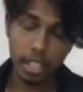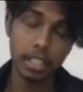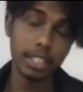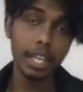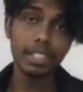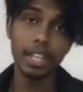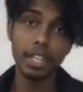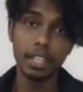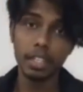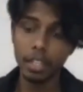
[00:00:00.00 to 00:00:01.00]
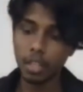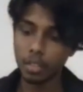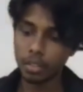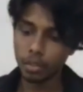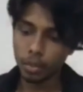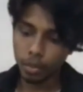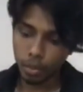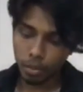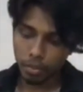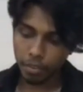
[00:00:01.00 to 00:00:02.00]
the sliced onion,
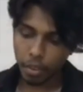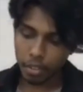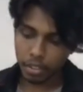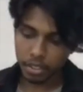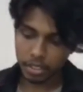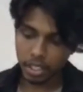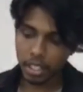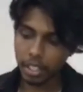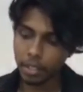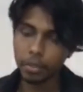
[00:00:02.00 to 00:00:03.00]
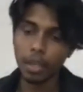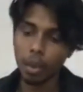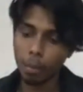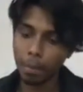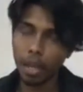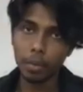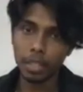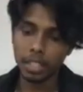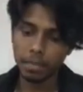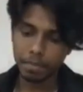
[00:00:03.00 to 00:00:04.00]
to fall straightly to the hopper
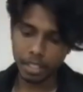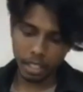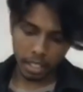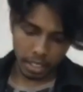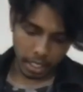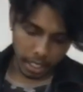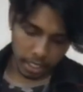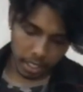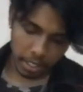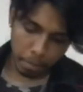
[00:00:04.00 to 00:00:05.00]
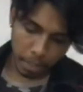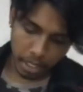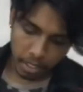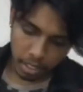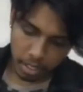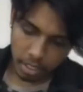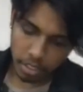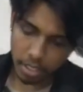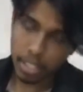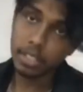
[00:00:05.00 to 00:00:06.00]
outlet. The inclined plane,
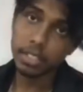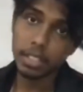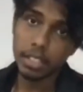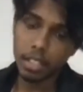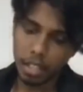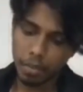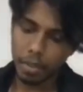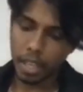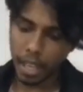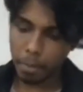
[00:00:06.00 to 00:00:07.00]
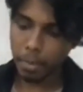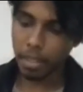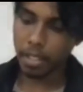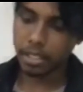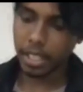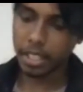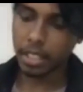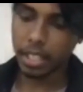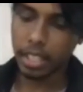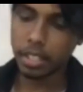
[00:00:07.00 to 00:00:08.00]
this will help the
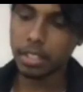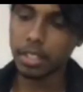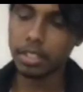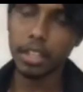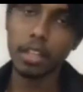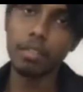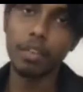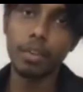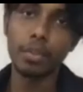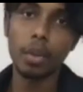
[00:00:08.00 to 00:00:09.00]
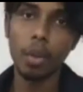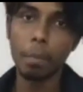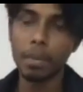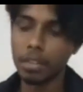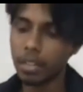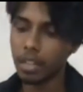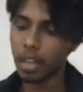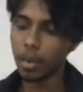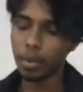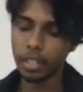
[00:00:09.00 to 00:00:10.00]
sliced onion straightly fall to the hopper
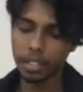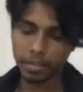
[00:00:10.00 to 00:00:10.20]
outlet.